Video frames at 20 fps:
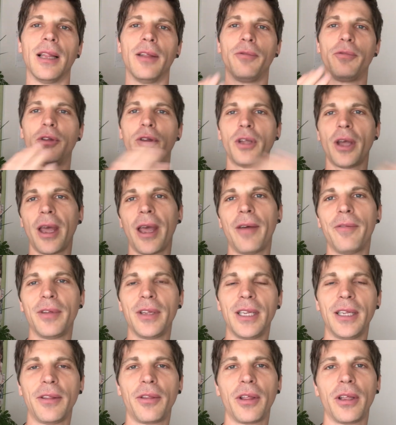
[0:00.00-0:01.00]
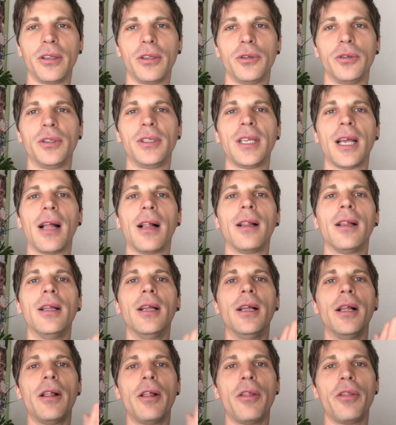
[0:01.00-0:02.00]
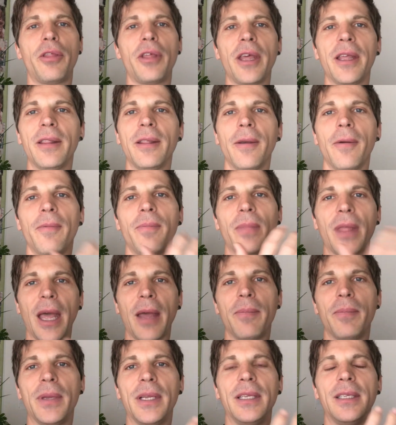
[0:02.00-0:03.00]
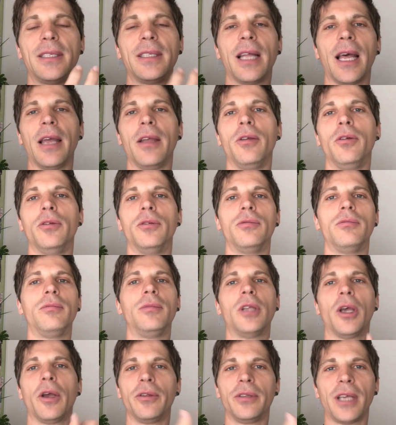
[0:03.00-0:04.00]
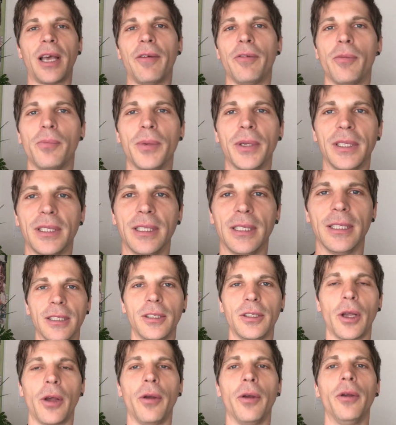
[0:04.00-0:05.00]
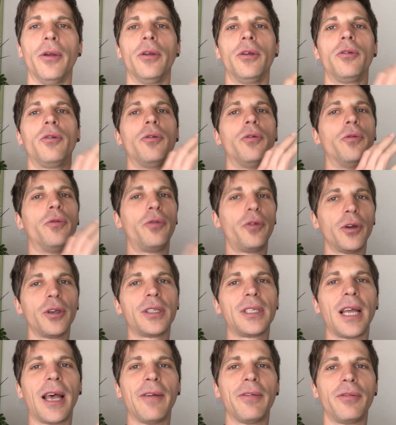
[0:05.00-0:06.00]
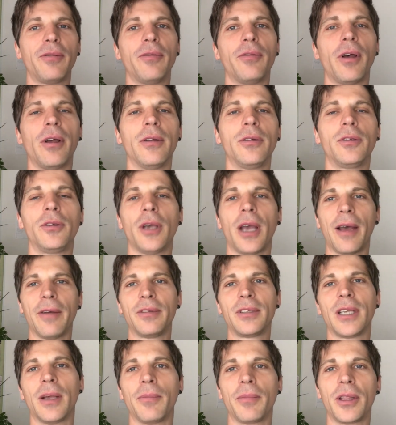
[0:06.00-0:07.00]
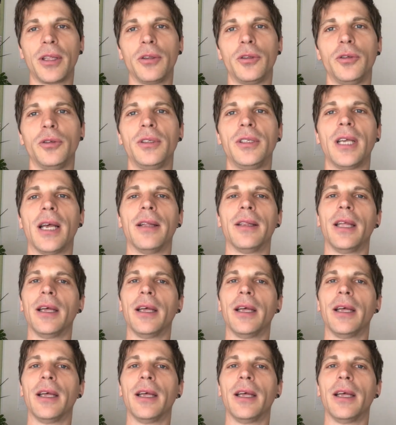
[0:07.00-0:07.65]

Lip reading: If you don't have anything to sell, then that means that you don't have a business. So you first have to have something to sell.